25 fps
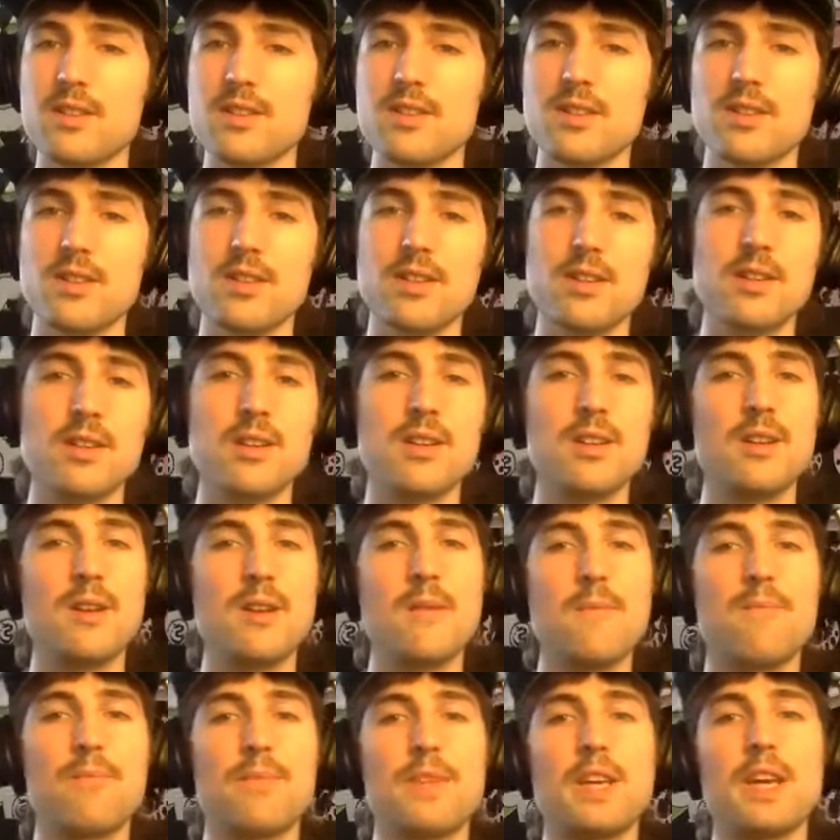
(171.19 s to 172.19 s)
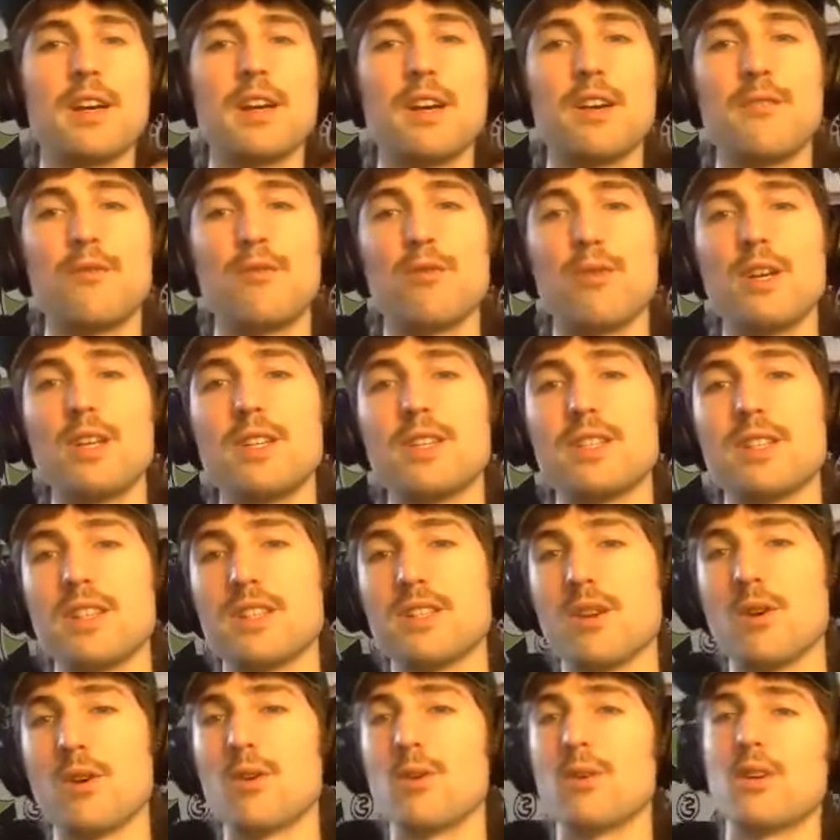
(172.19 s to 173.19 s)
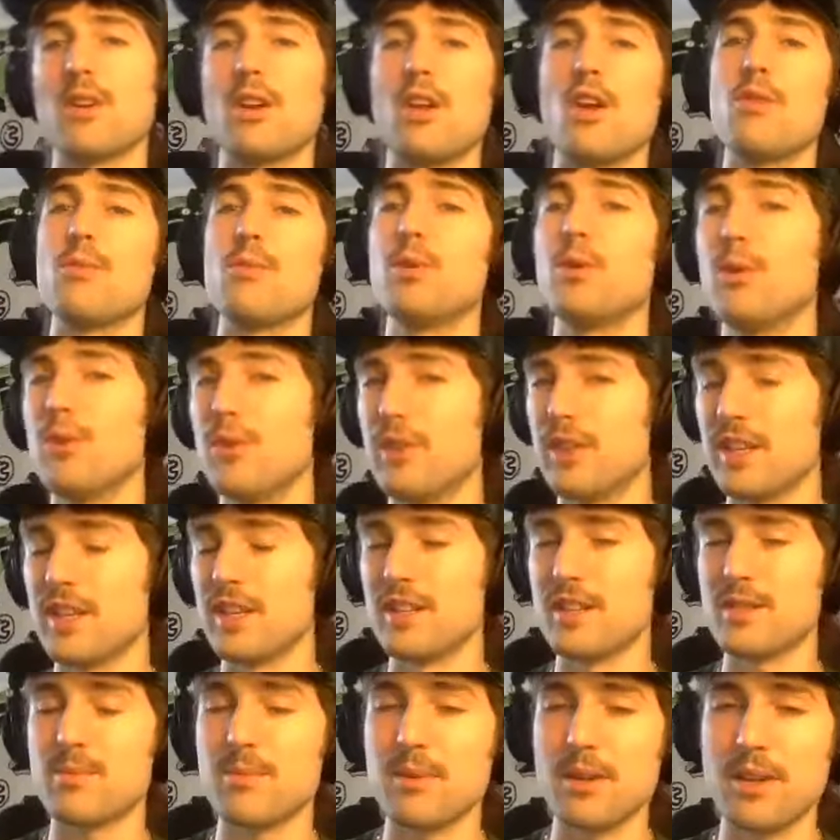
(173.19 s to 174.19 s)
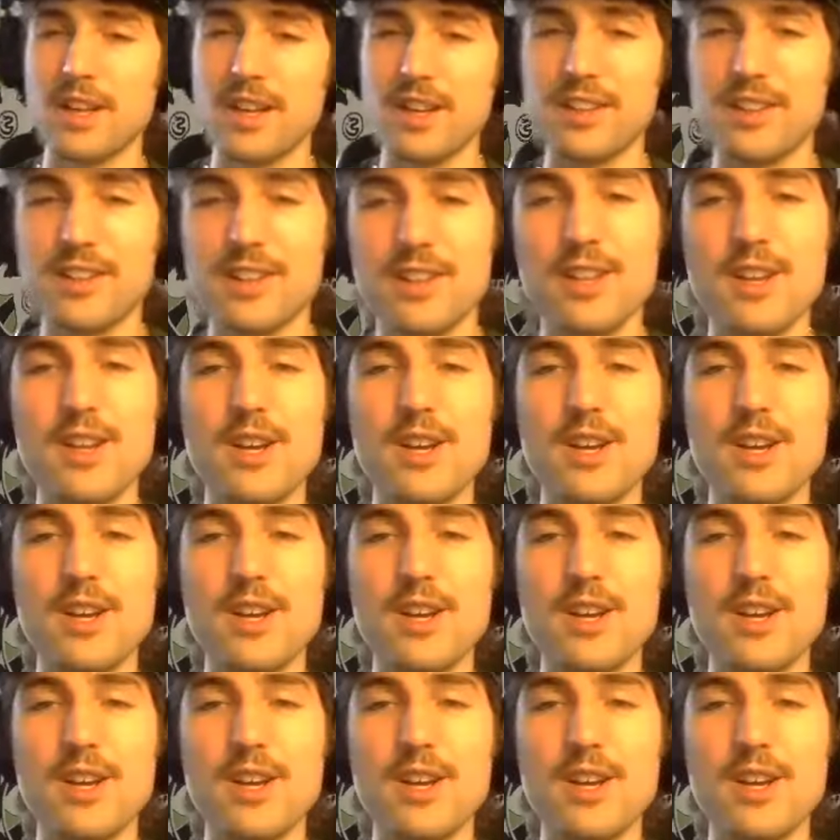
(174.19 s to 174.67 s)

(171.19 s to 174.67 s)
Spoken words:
So it kind of reached this whole global audience, but then